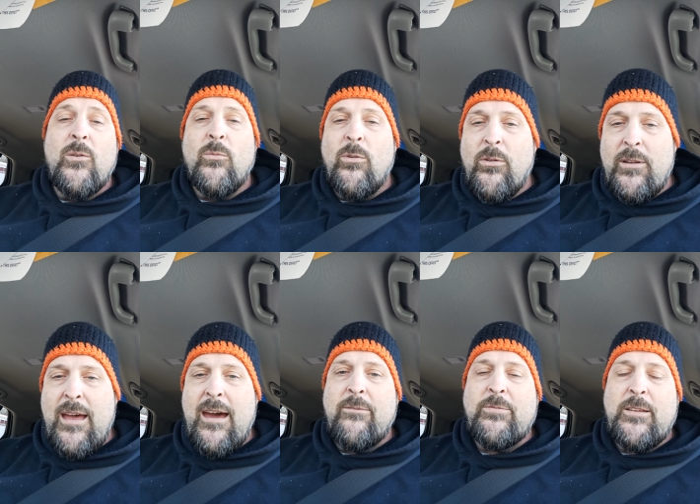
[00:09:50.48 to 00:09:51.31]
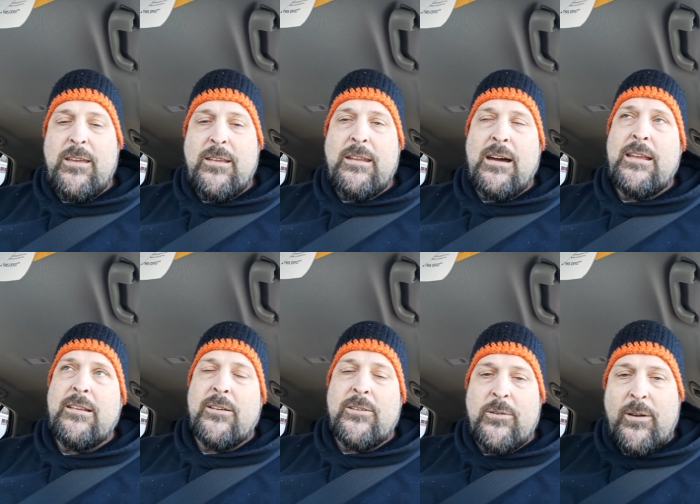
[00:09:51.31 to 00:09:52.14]
We're going to have to unite
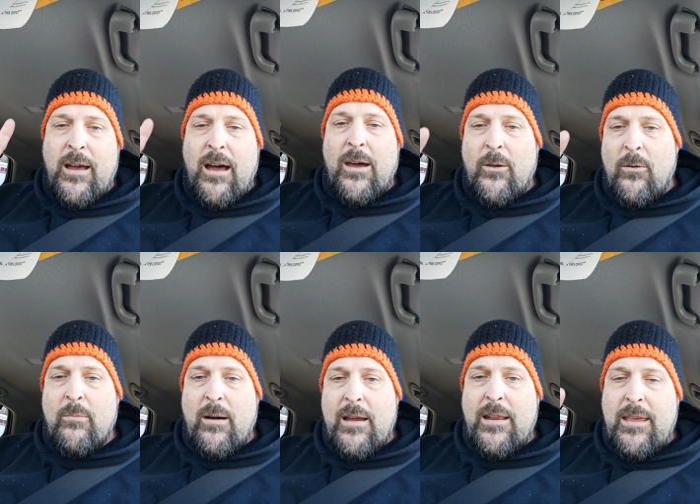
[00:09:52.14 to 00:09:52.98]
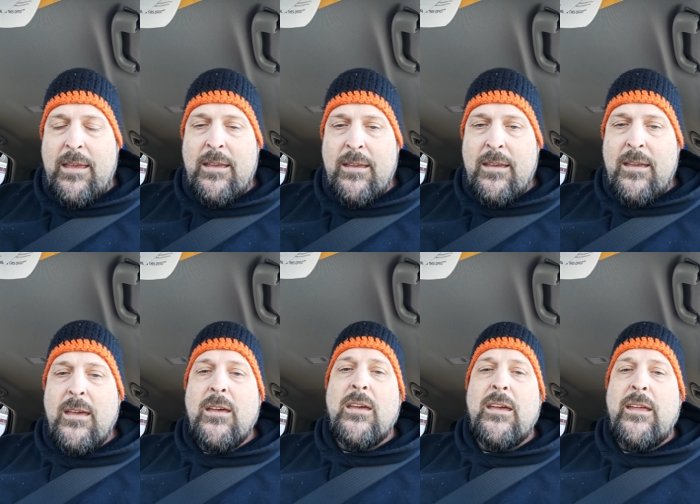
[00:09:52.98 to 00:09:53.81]
under God Almighty.
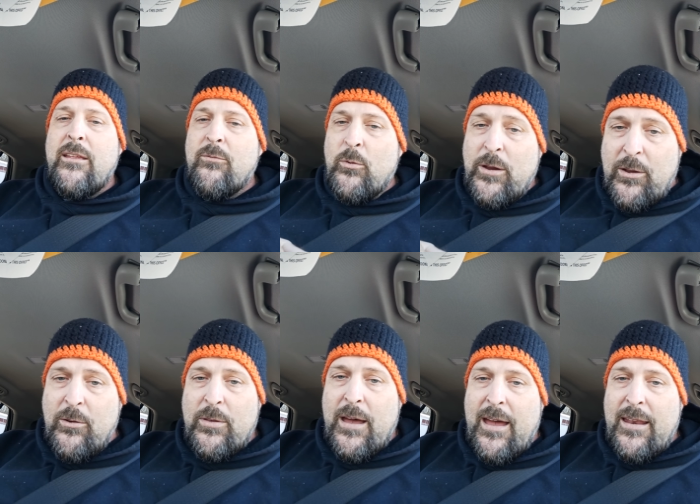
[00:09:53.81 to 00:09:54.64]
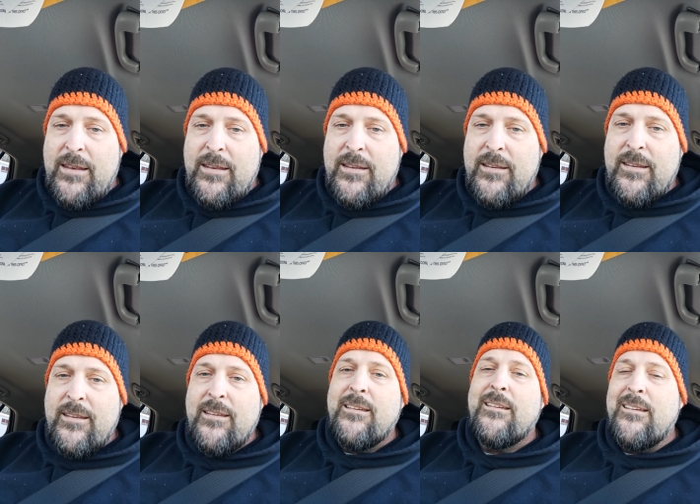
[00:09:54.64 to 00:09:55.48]
And if we do that,
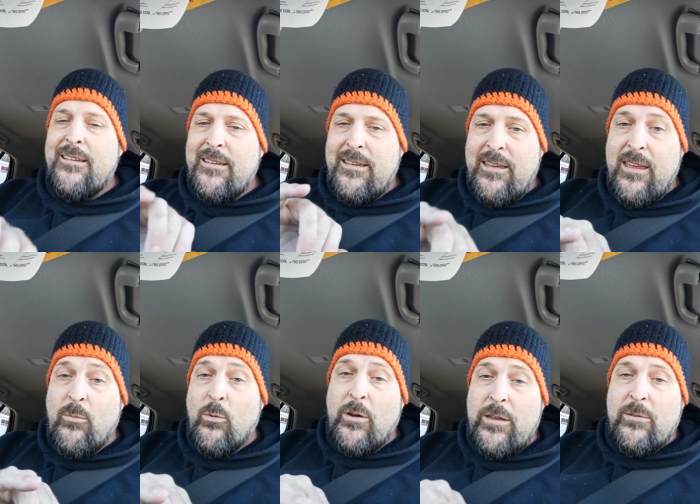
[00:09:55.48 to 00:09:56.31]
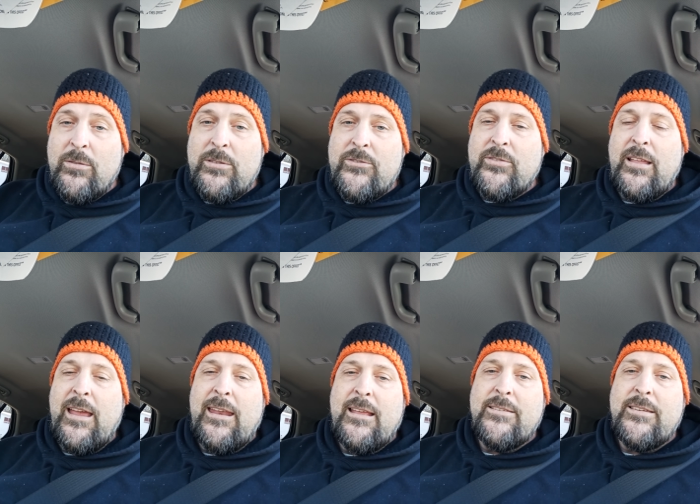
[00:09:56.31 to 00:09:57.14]
He will heal this
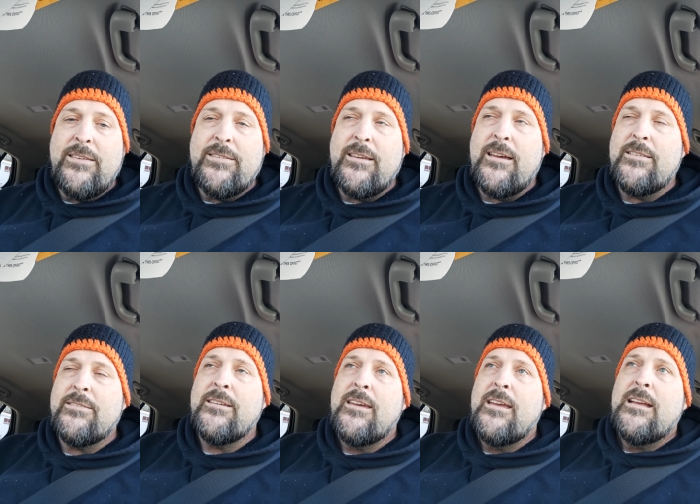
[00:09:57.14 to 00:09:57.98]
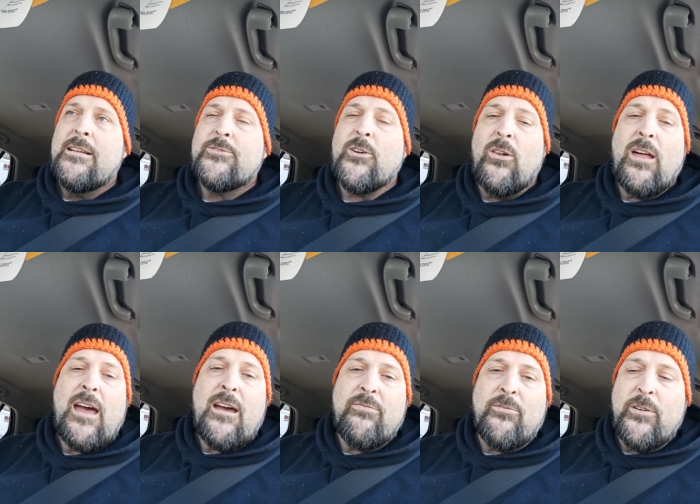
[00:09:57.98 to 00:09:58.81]
land, as He says. That's all I
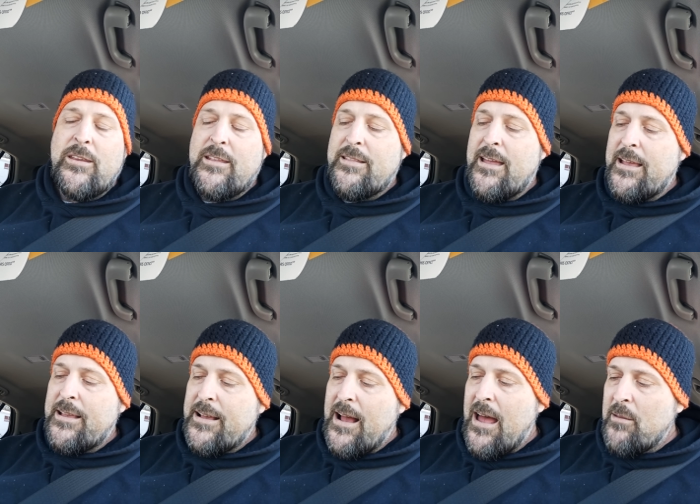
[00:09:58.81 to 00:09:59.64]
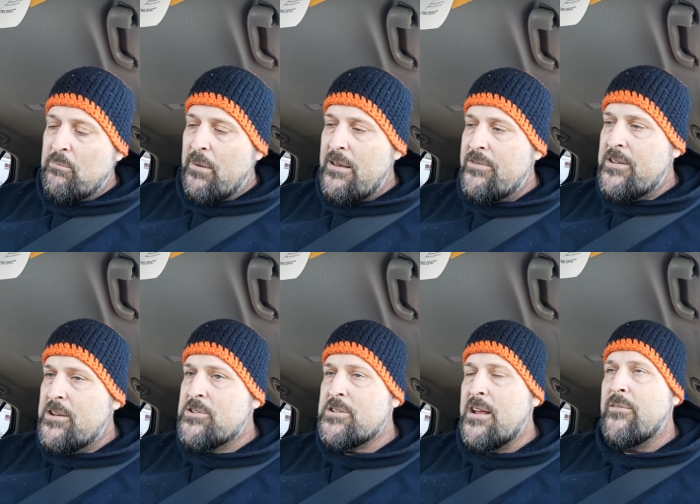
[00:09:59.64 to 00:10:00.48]
have for you today. God bless
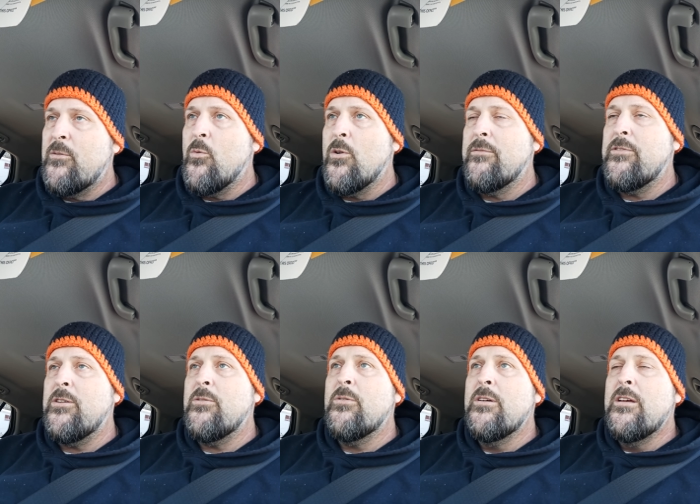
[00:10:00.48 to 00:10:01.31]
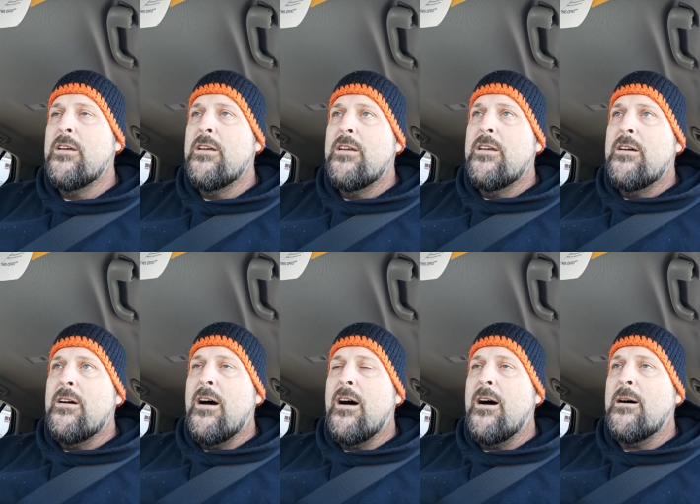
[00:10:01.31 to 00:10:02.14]
each and every one of you.
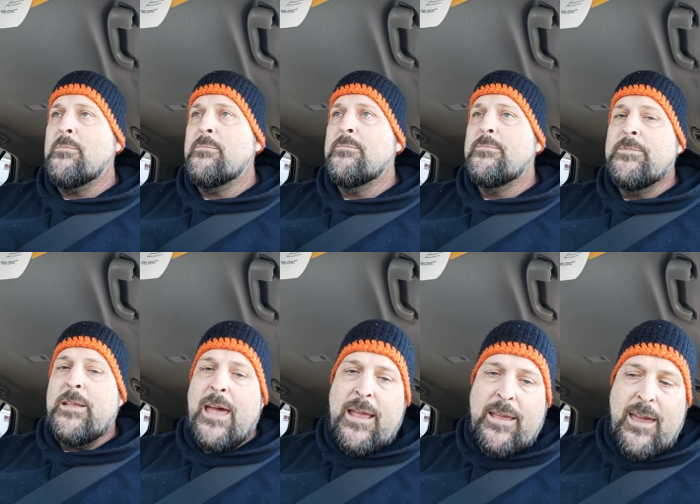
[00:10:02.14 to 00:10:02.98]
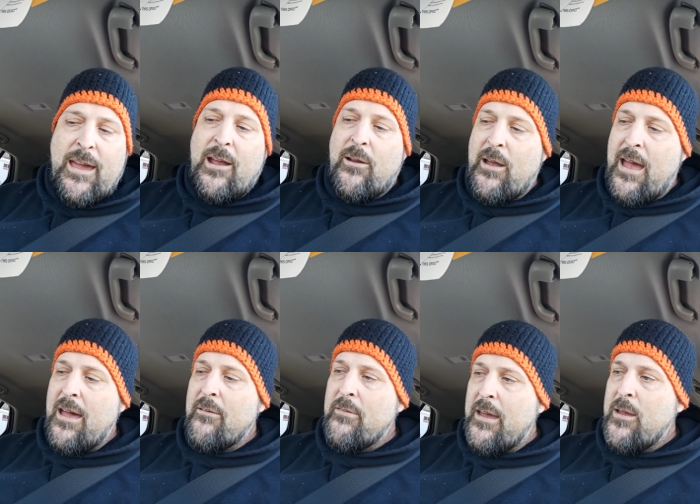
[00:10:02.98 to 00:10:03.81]
Um, take care.
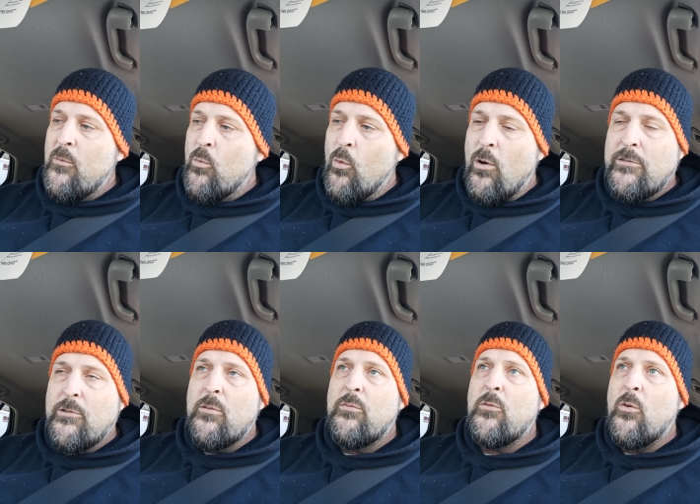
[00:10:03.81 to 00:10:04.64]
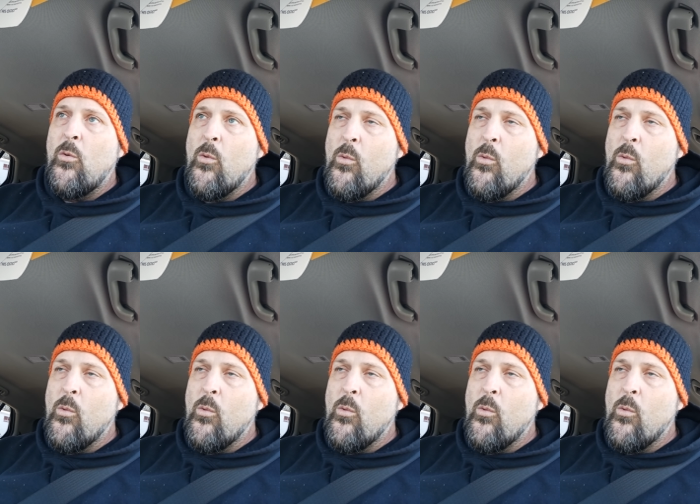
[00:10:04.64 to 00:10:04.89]
Have a wonderful,